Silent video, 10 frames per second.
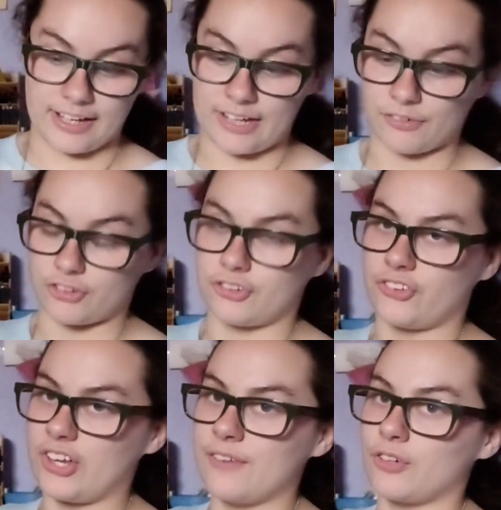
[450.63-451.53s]
He
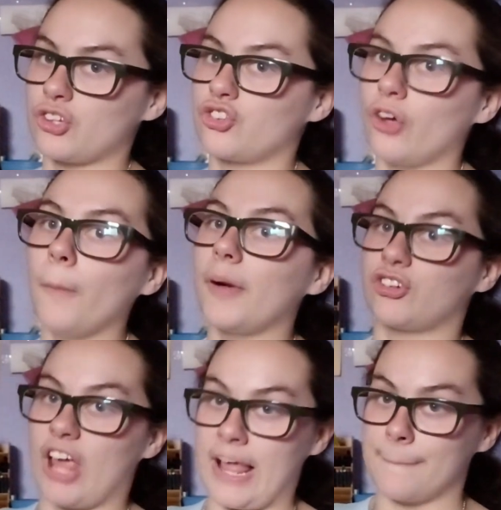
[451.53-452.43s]
received so
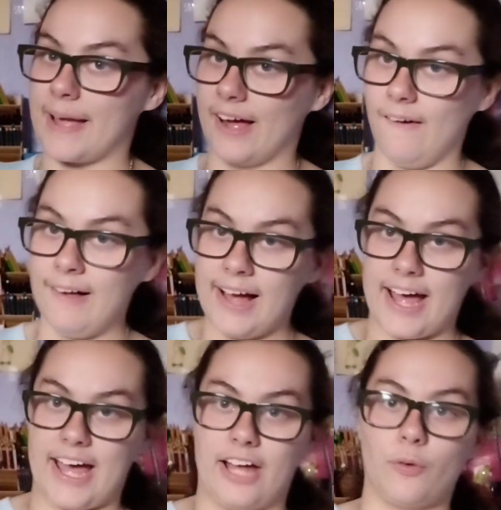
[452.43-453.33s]
much hate mail,
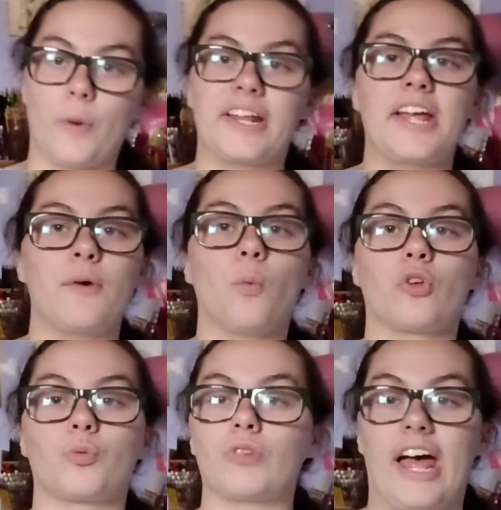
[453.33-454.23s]
and when he
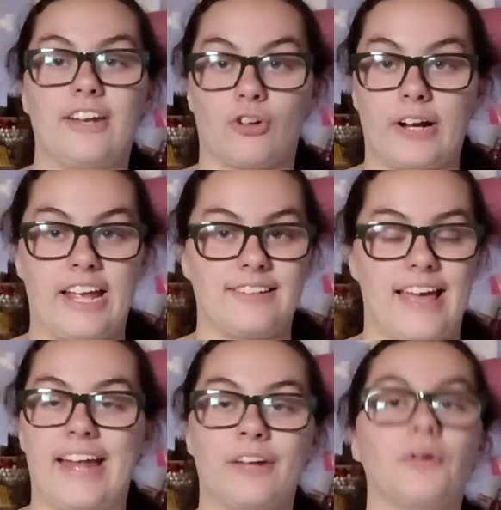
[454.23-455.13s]
was entering
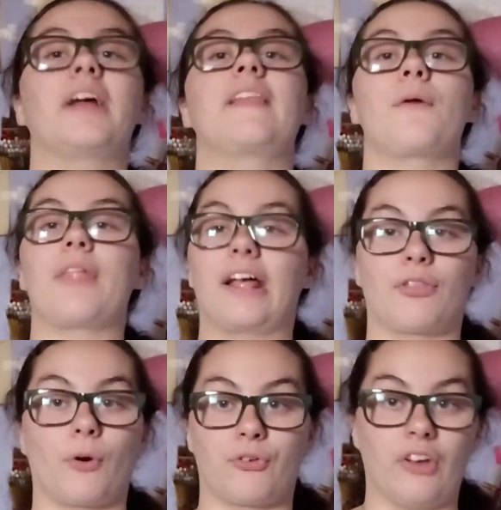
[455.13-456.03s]
into any ring, they would like
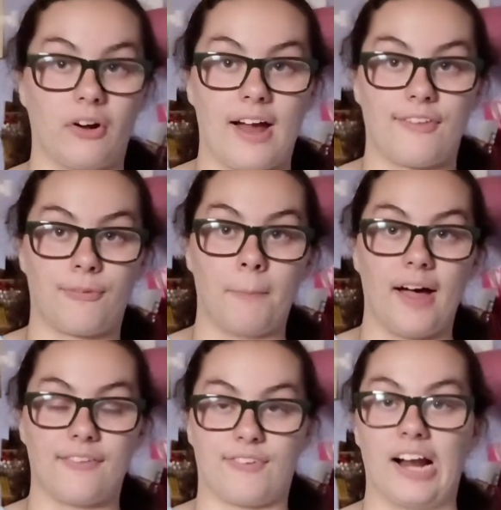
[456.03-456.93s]
throw cigarettes,
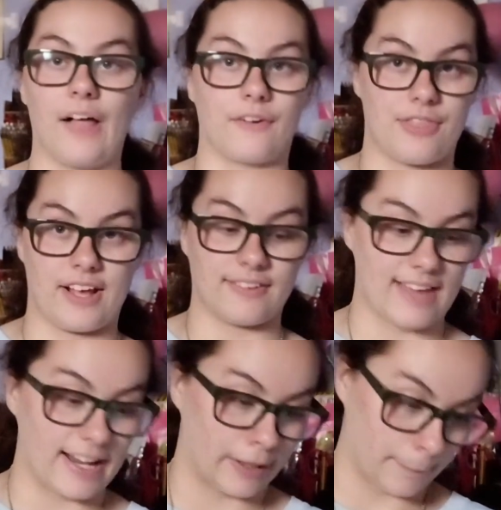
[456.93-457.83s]
butts, and other things
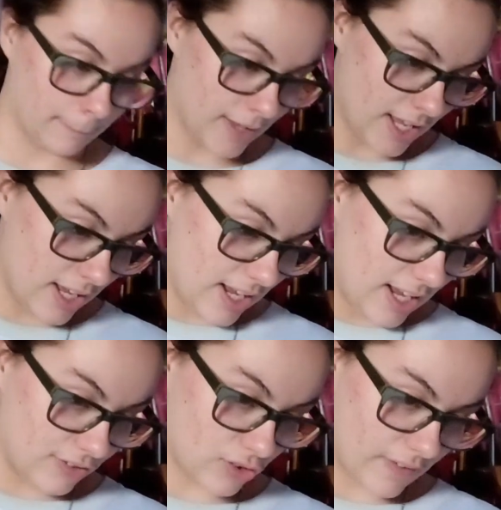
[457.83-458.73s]
at him.
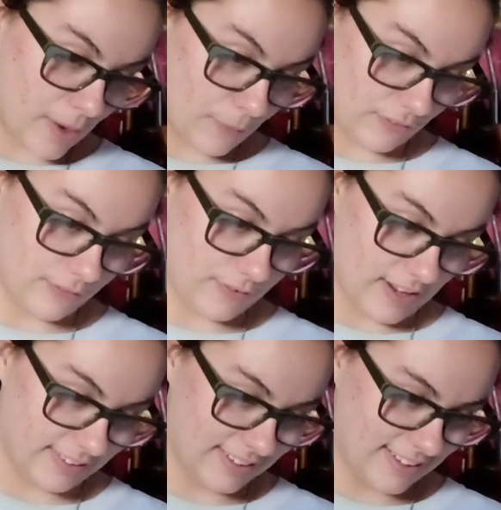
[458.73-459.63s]
So that wasn't
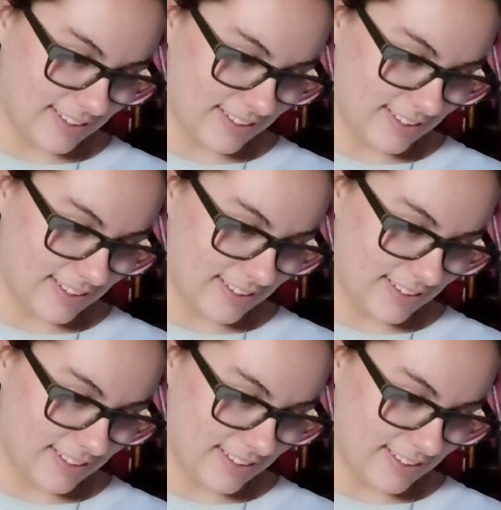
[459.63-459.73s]
fun.